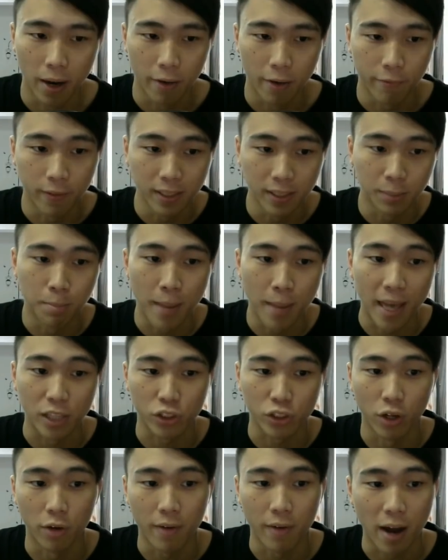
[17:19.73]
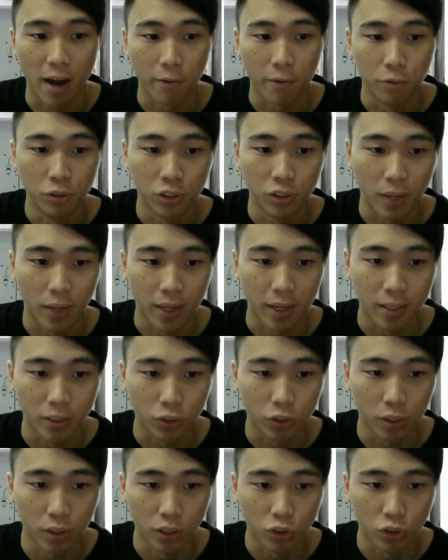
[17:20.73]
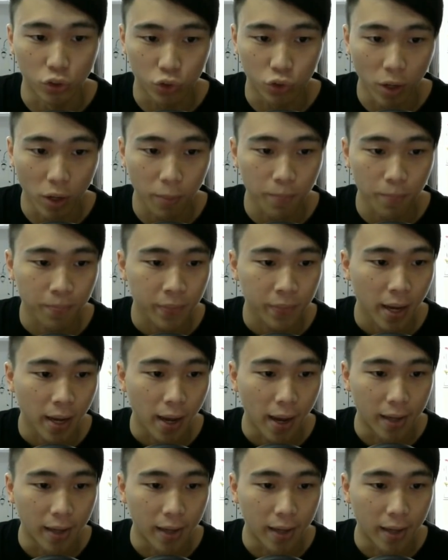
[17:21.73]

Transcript: first batch of heart runes, right, it's gonna drop